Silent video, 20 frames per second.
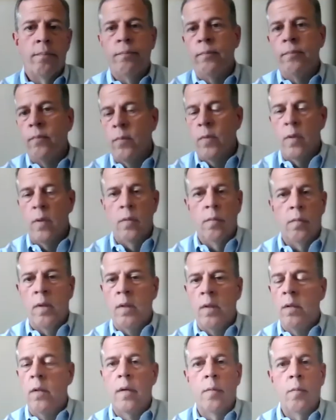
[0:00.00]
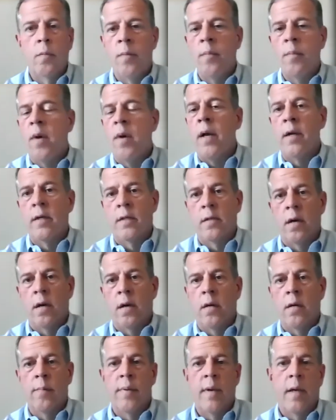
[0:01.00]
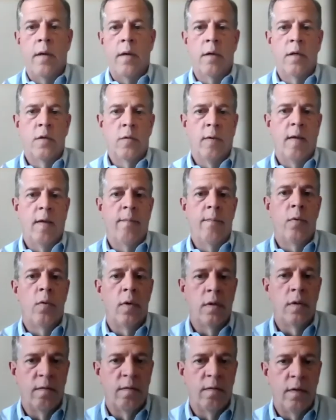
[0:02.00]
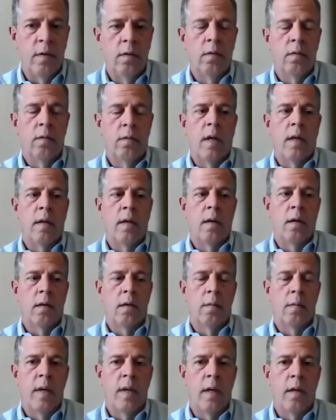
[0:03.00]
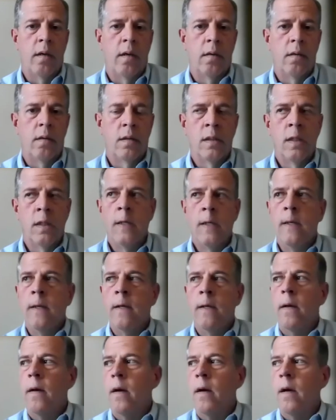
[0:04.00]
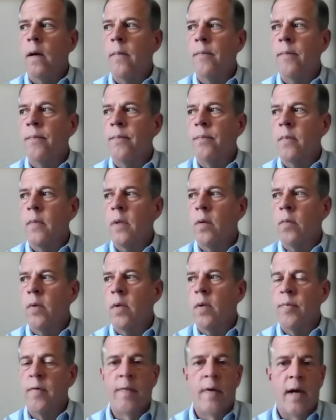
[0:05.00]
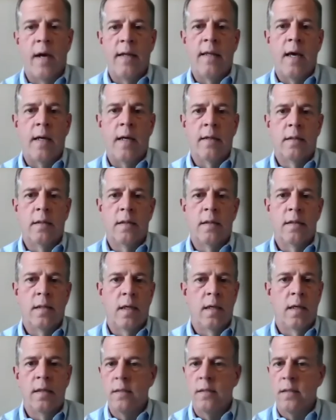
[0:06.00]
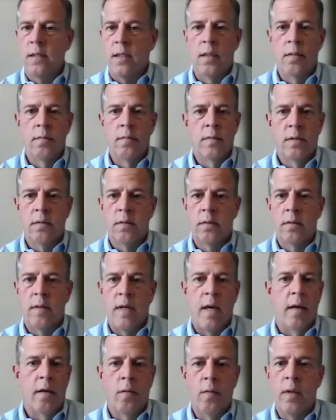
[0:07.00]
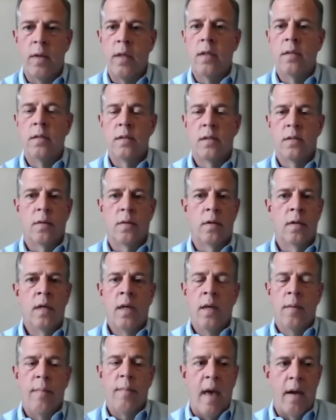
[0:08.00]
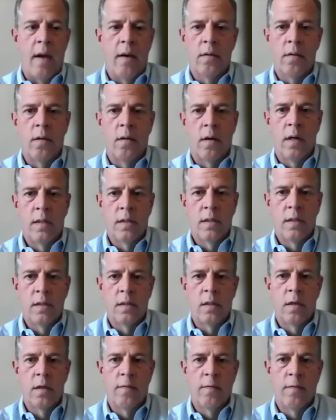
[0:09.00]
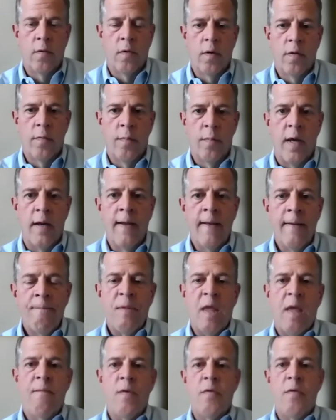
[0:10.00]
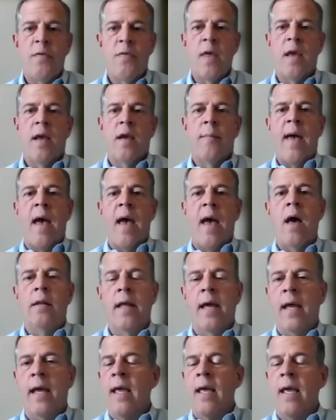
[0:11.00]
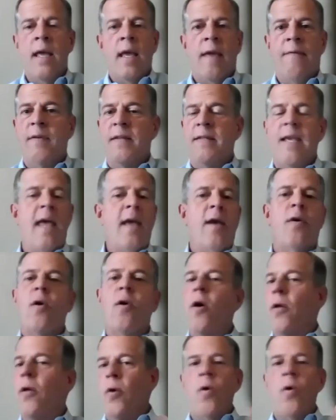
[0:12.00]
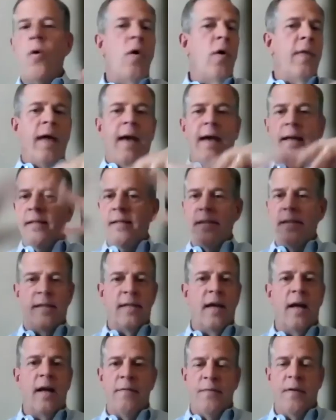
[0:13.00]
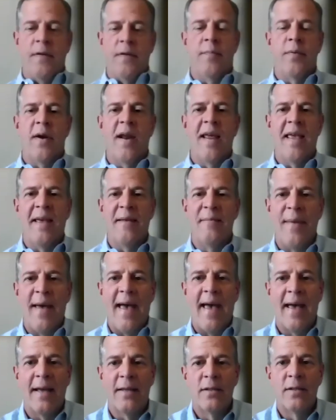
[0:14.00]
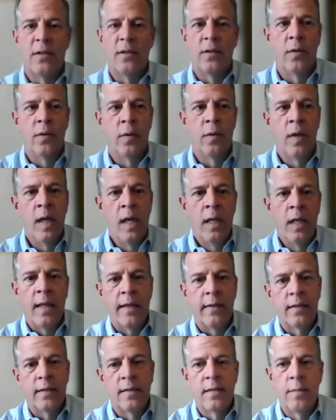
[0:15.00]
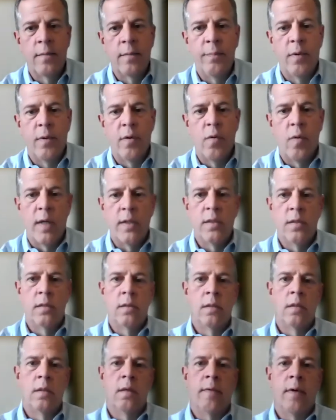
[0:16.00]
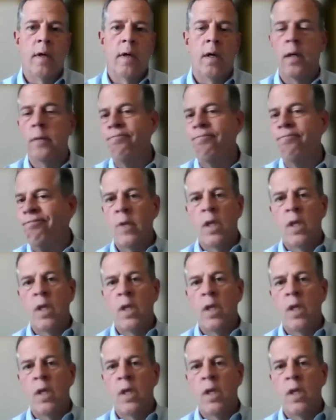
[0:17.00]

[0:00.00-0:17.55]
we monitor our competitors. We have points of view around our competitors. We provide that to the sales teams through how to wins or battle cards and so forth. But if you think about, like, if you take all that stuff and bring it back to like the simple question of